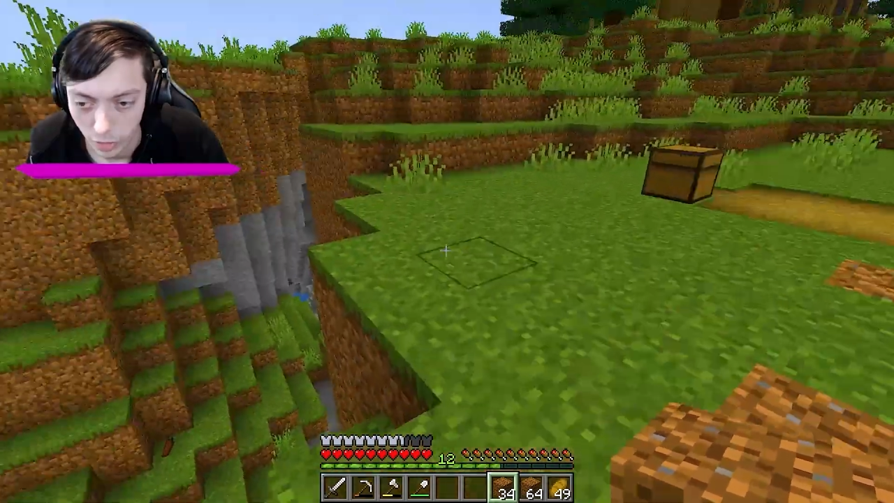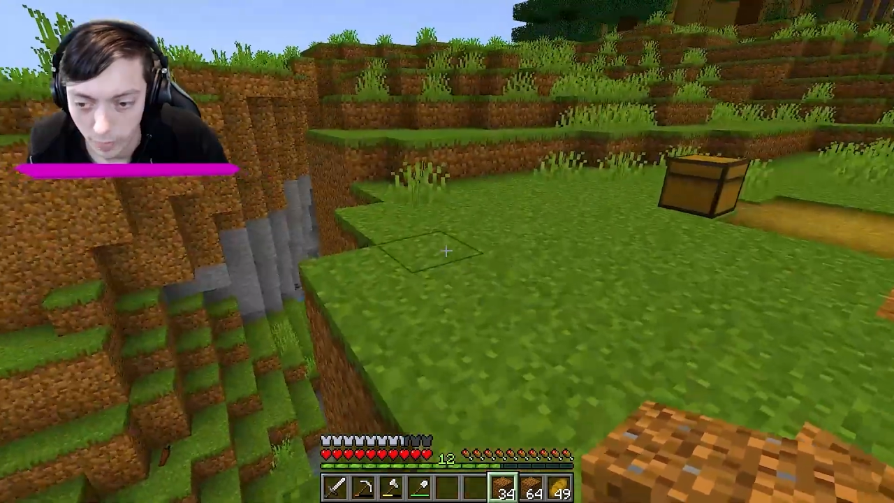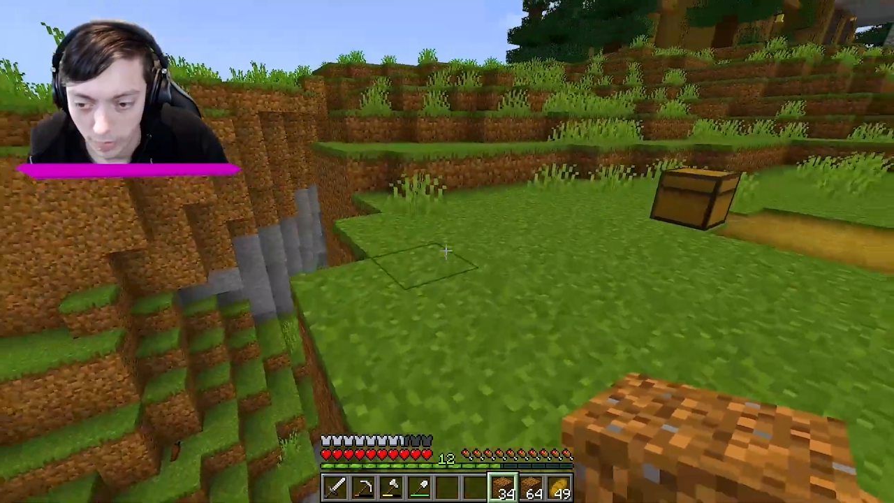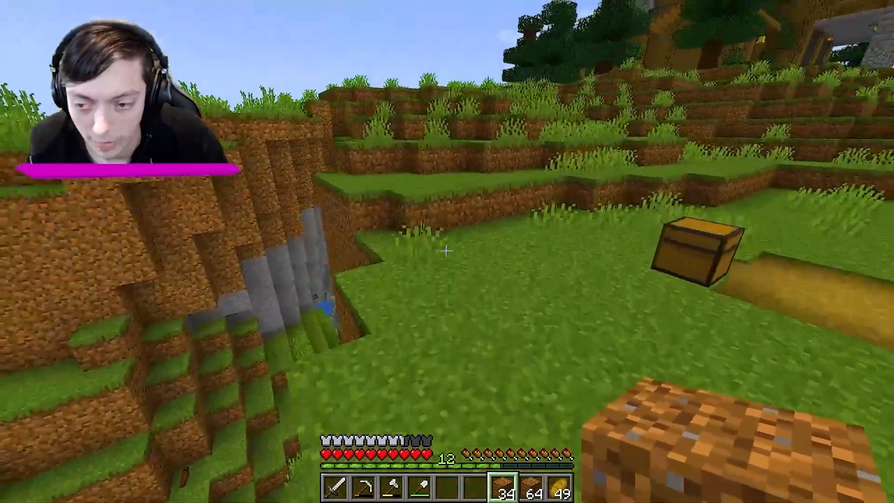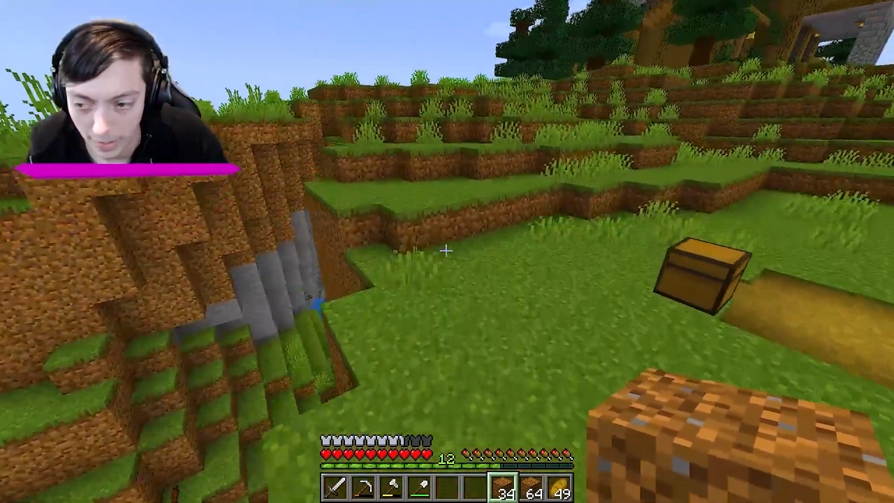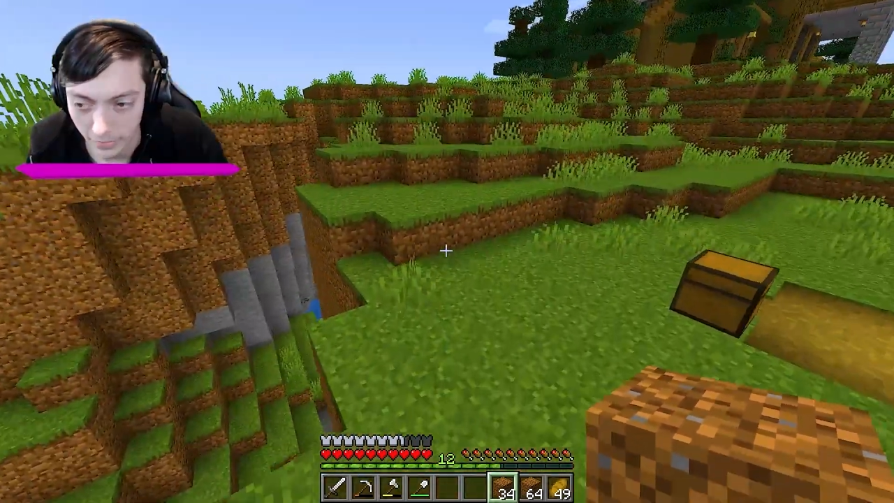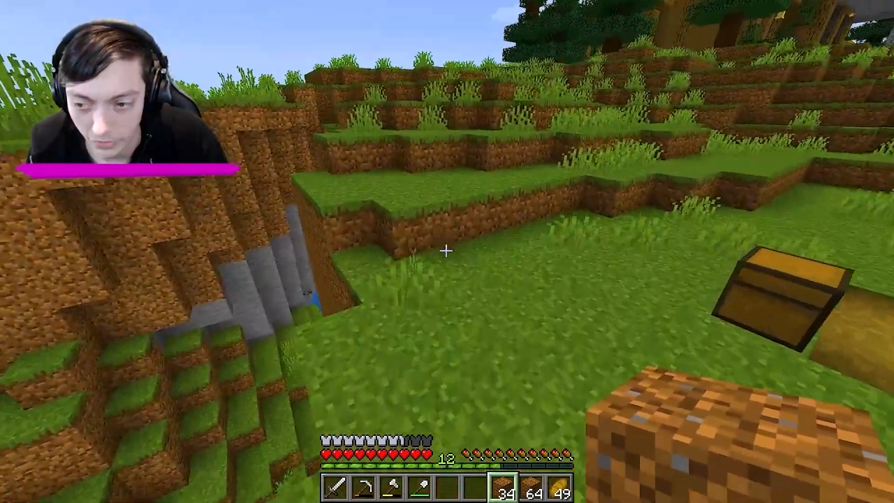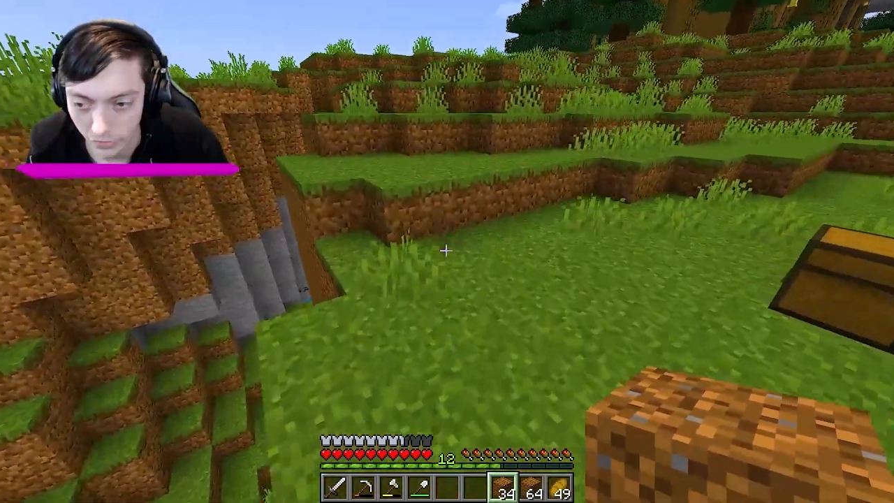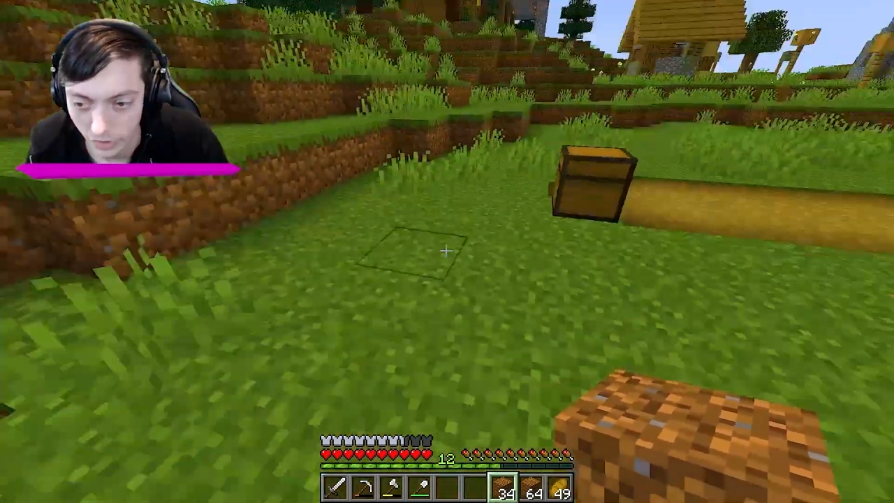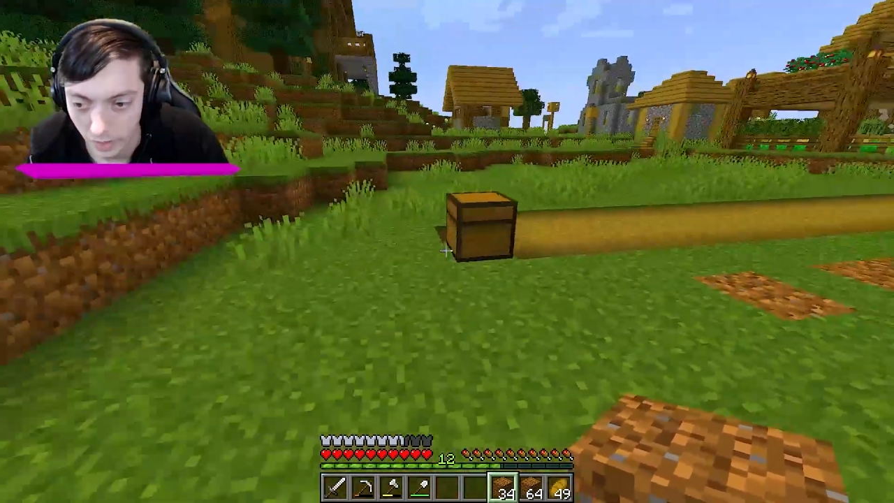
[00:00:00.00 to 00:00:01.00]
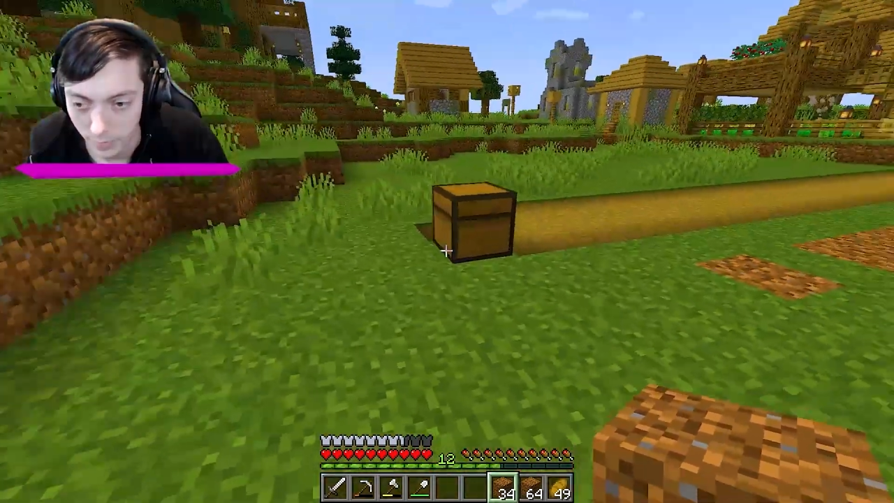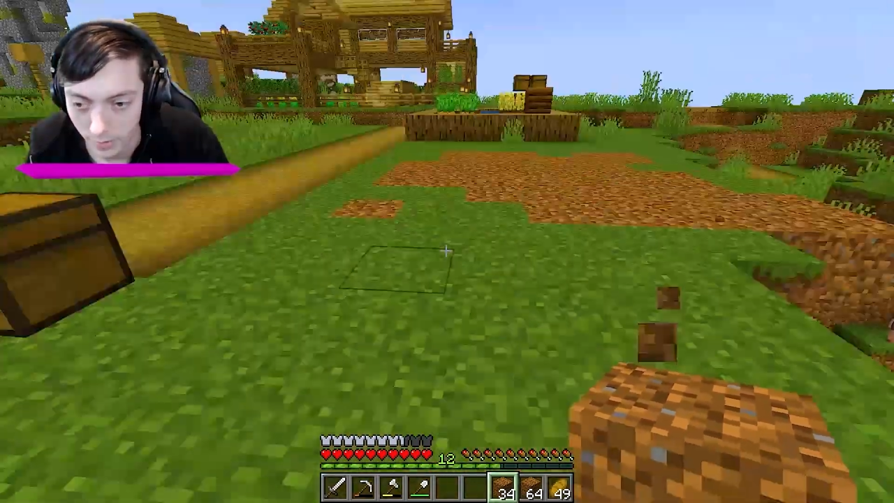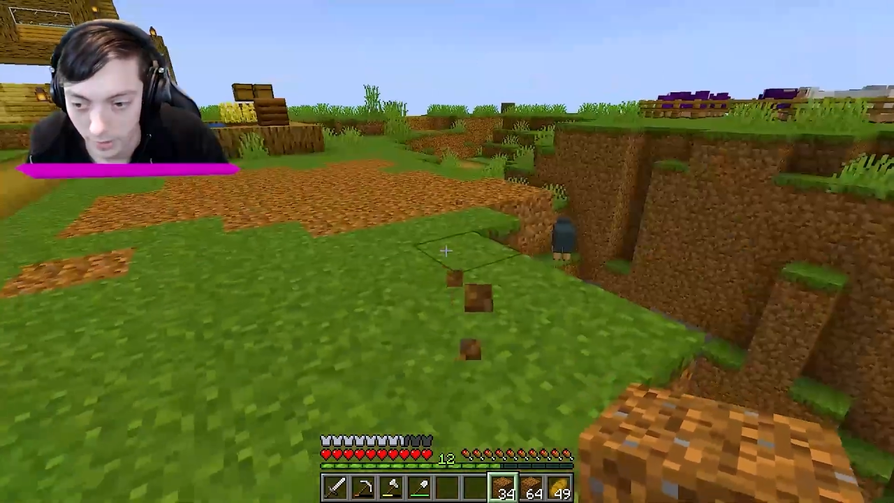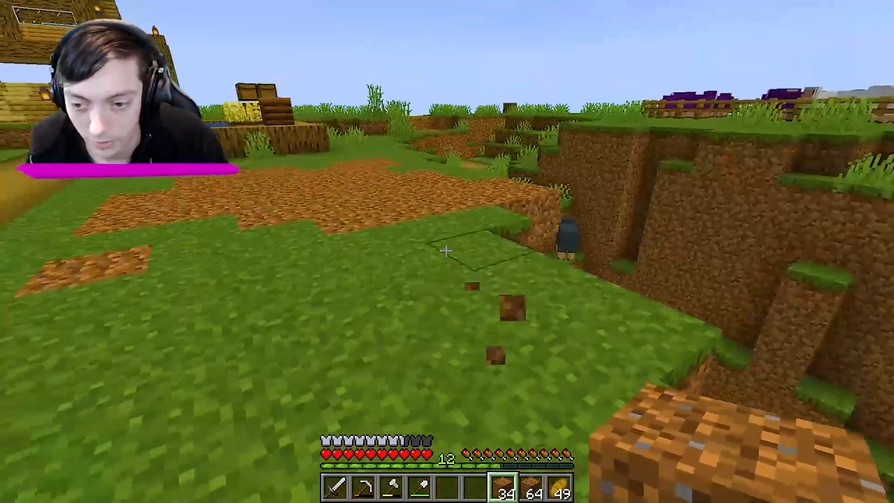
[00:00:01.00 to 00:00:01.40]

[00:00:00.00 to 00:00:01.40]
bit of landscaping here,